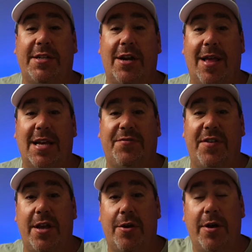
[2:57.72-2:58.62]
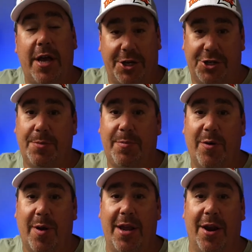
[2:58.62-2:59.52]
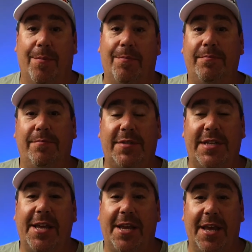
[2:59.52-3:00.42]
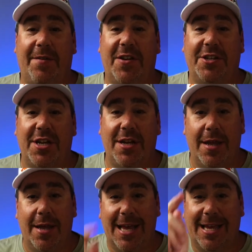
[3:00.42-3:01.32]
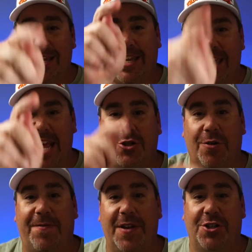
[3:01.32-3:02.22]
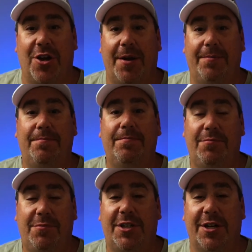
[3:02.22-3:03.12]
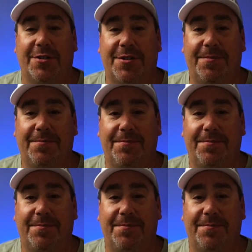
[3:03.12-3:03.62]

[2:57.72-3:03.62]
to see our last video, it should be right here. Take a kid fishing, get your fish on. Cheers.